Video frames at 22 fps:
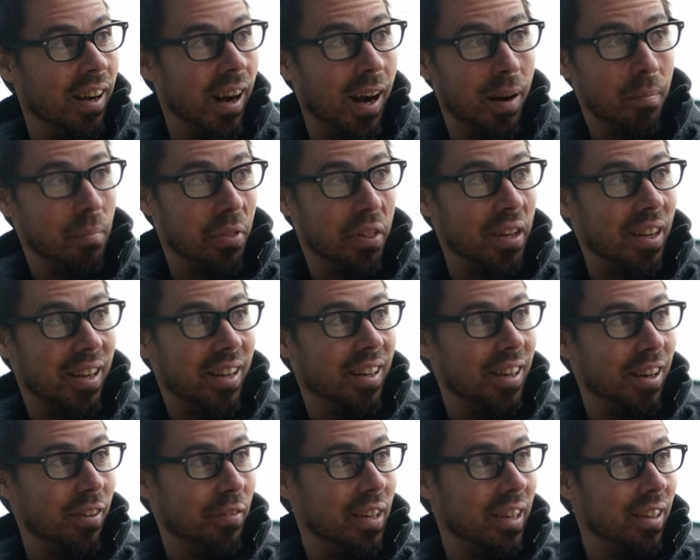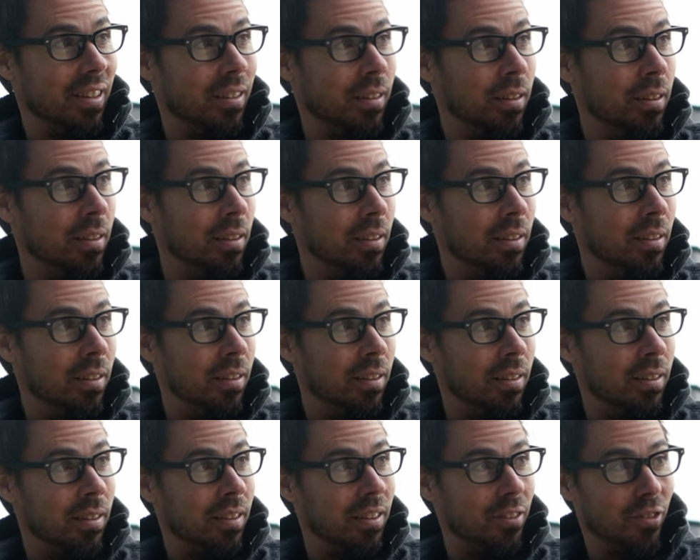I'm thinking of it.
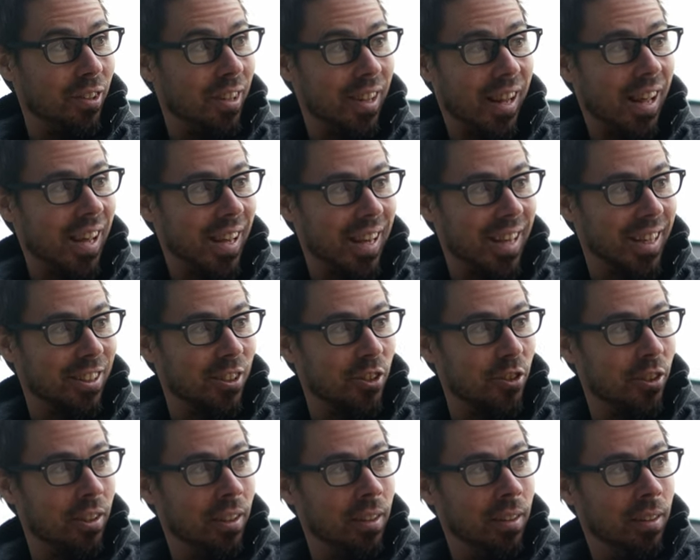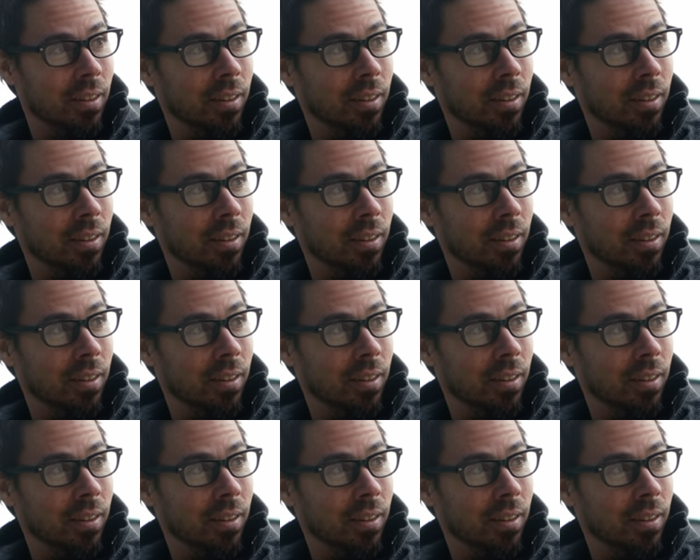Relax.